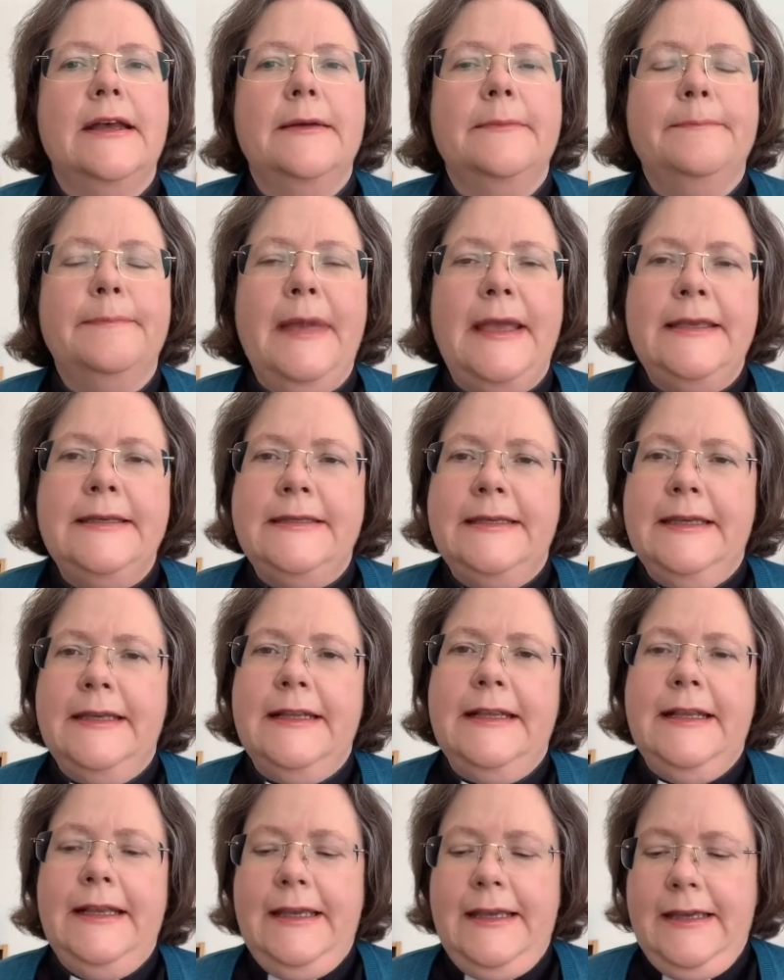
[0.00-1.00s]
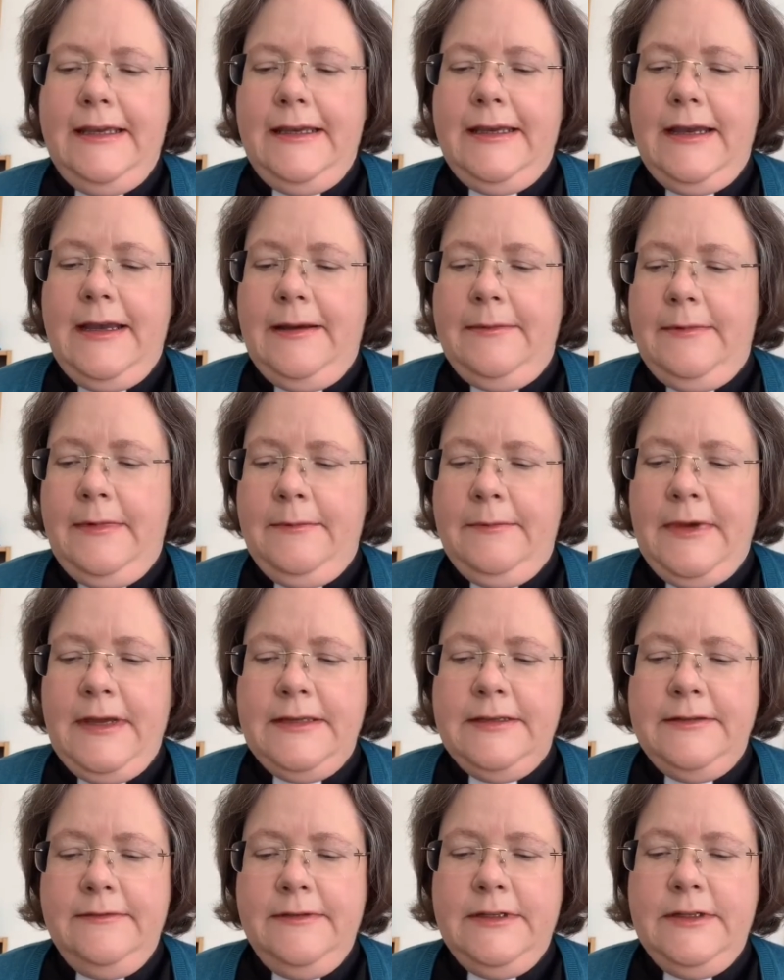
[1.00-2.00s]

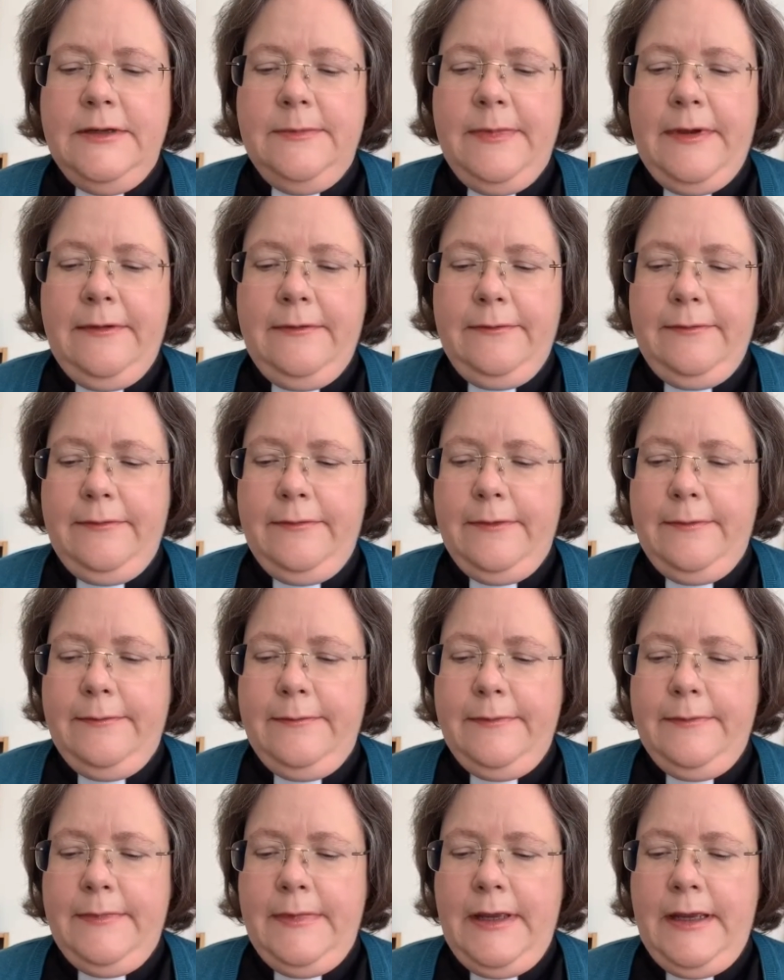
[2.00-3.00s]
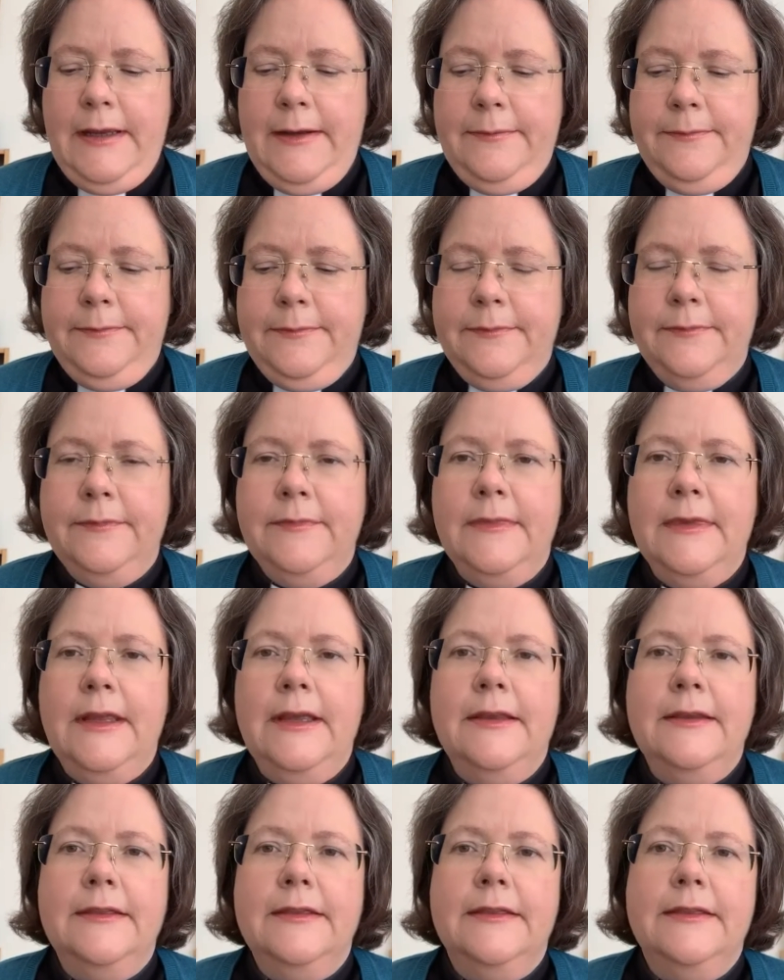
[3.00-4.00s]
going to read you a bit from
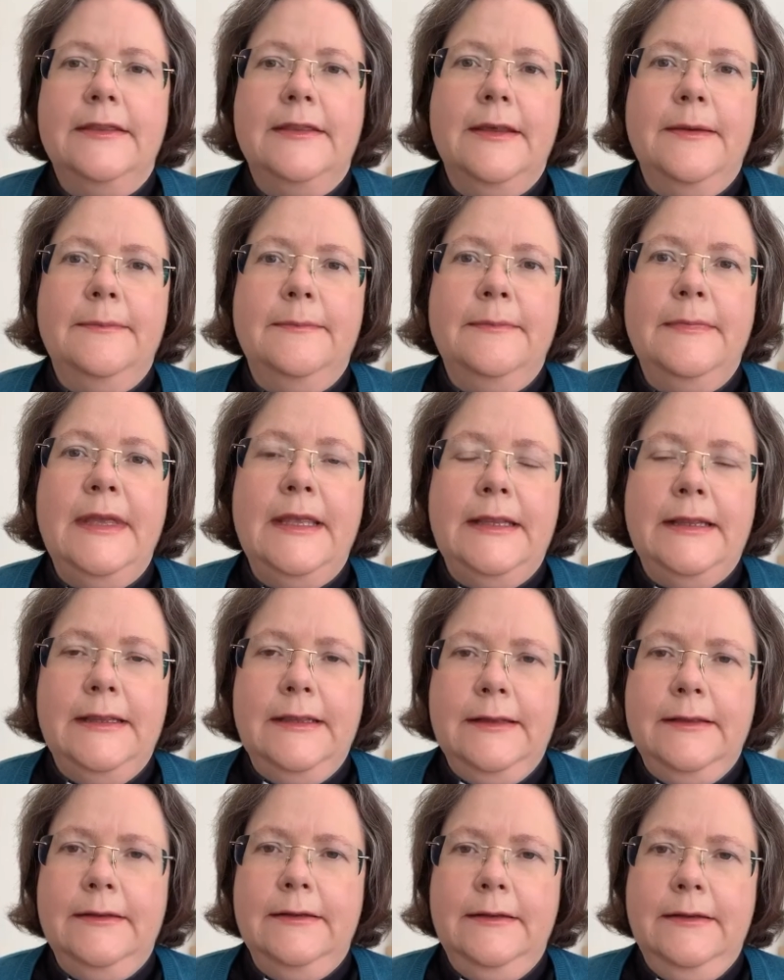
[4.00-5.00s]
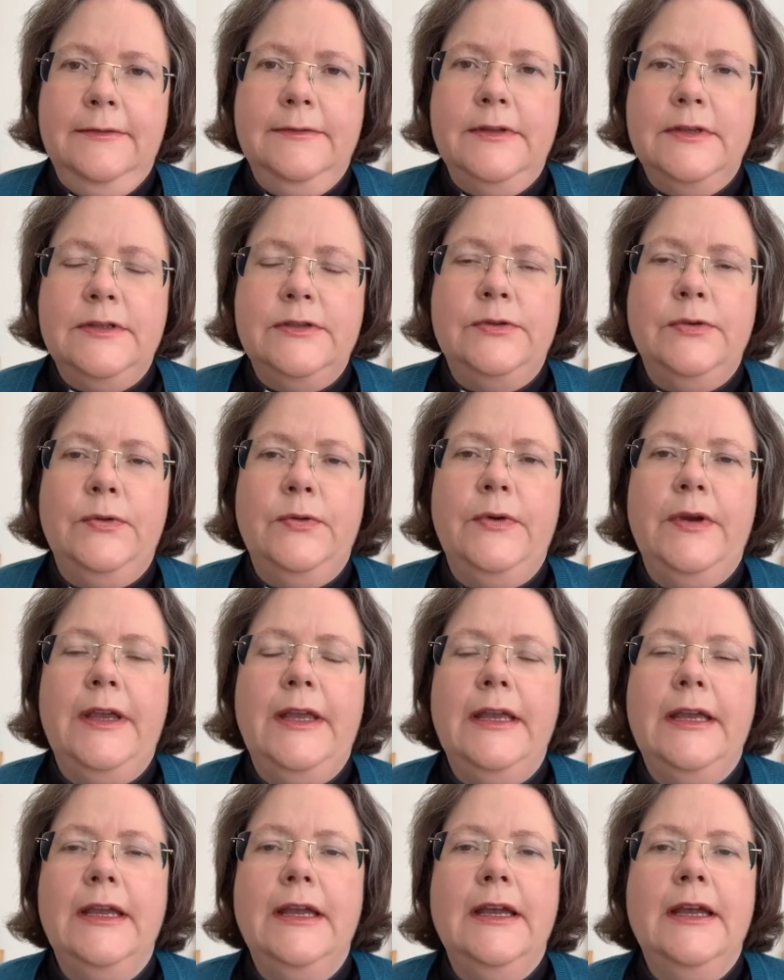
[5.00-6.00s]
the middle of the
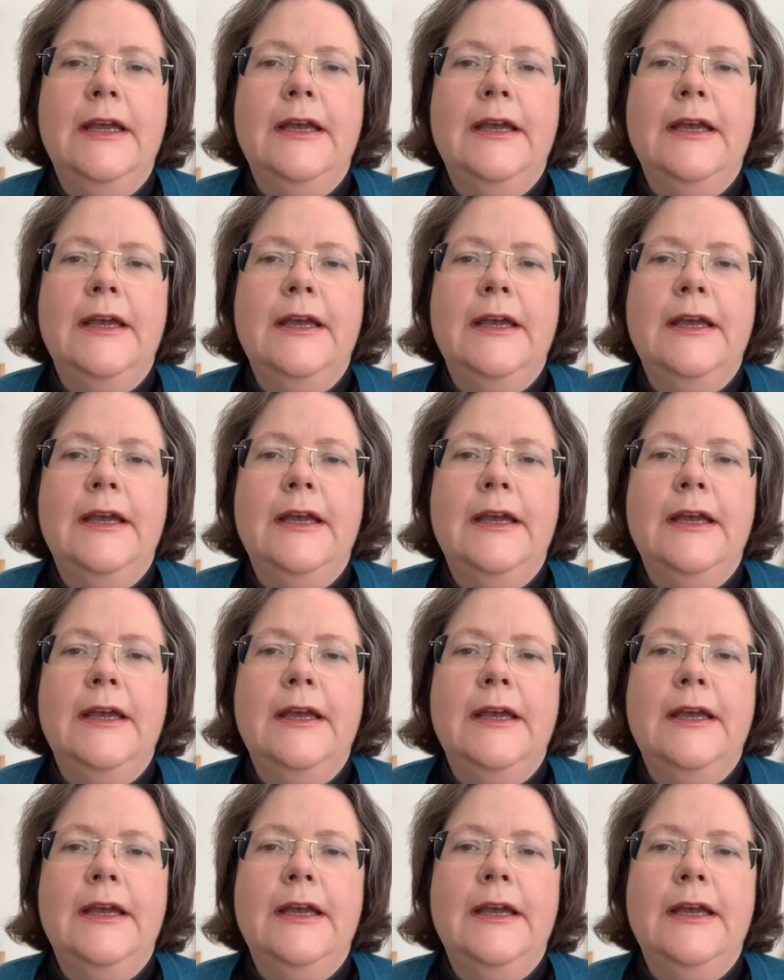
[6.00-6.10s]
story.